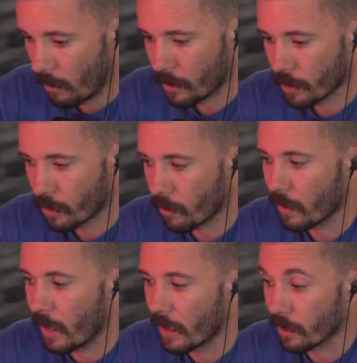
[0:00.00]
Russia
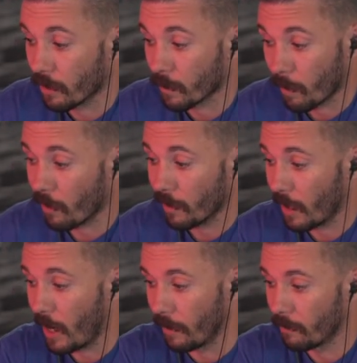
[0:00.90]
destroyed the Azovs. Apparently
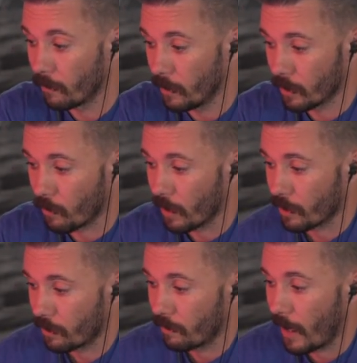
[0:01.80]
not. We just
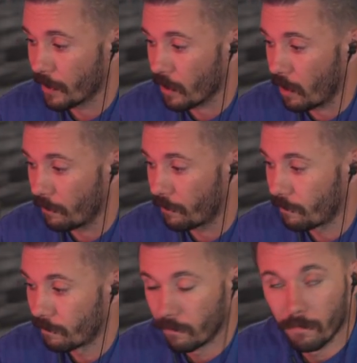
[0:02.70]
watched Azov